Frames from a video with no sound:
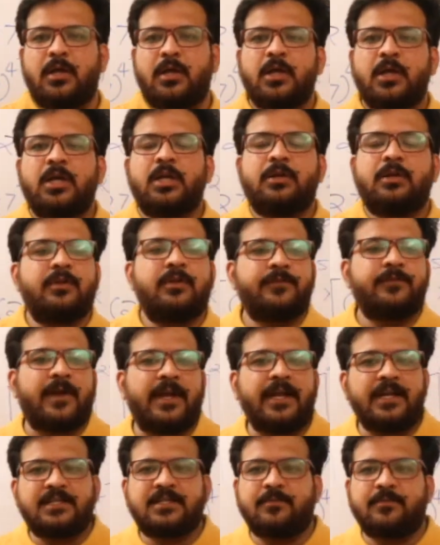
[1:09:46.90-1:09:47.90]
You will
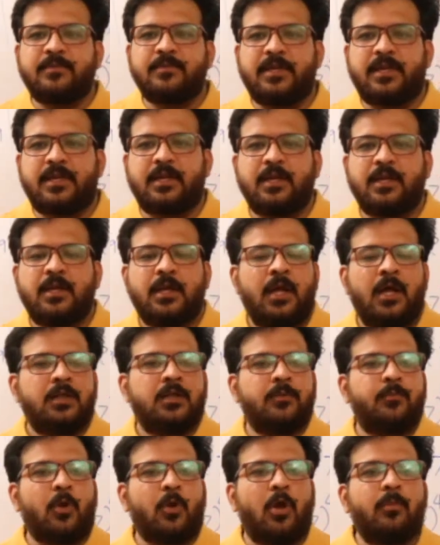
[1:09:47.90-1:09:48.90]
find something.
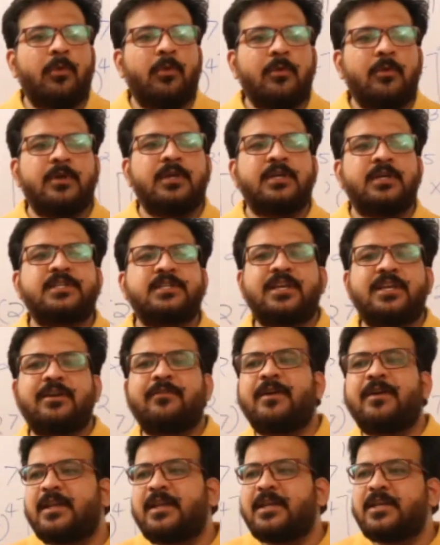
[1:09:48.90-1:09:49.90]
The problem is
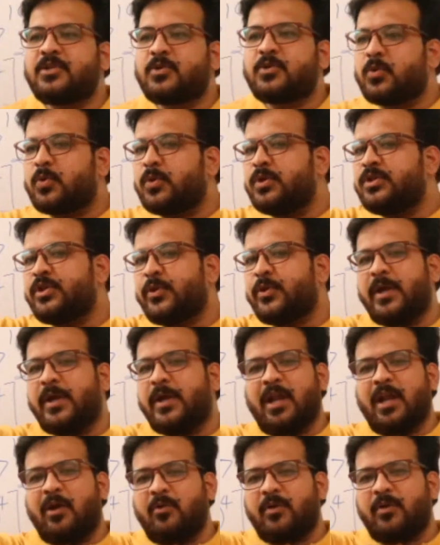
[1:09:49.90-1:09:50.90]
7 raised to
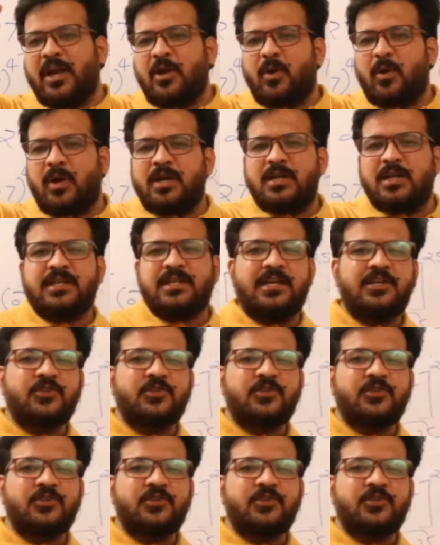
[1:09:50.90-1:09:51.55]
208. Now try to understand. It's